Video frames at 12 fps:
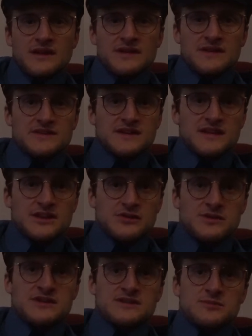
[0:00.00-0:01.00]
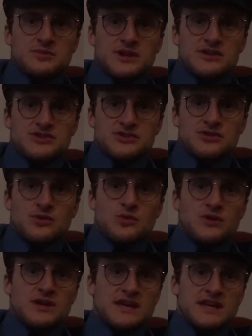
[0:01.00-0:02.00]
This can increase the pleasure
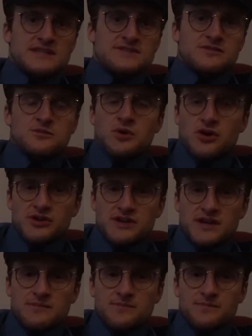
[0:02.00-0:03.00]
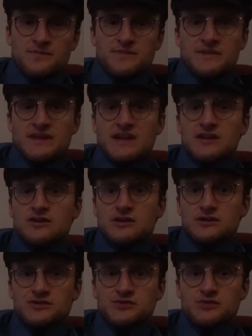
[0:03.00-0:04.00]
one gets from partying. It can
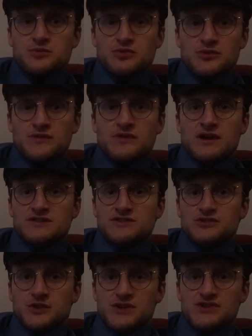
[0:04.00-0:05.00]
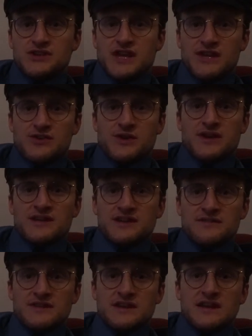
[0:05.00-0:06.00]
also improve concentration and
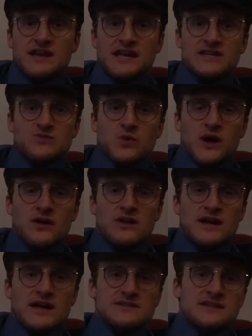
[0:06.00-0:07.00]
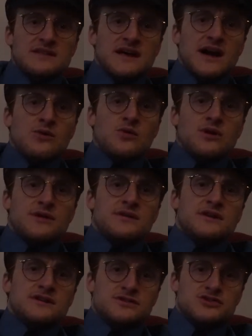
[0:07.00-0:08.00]
creativity, as well as allow one
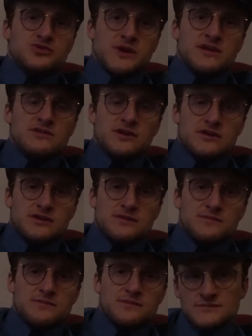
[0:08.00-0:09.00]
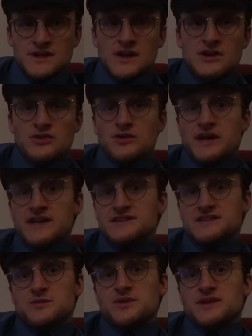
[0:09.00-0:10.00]
to drink longer. Cocaine
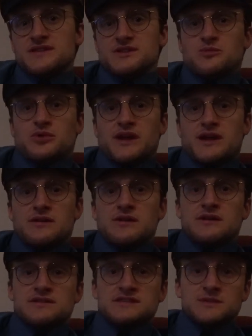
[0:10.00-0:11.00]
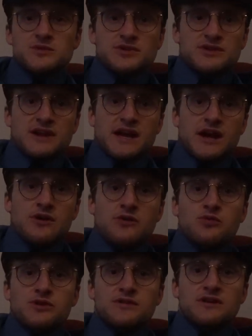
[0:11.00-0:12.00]
stimulates the brain similar to how a
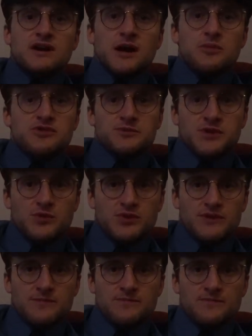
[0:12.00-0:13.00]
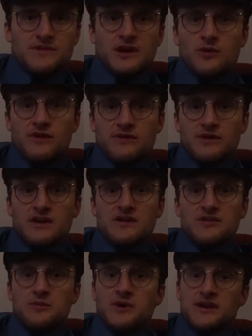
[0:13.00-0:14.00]
real accomplishment would. However,
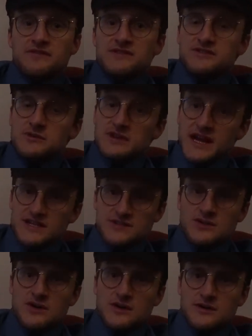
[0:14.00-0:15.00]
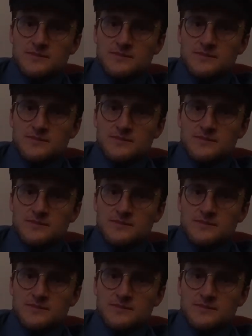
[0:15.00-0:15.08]
the benefits don't last long.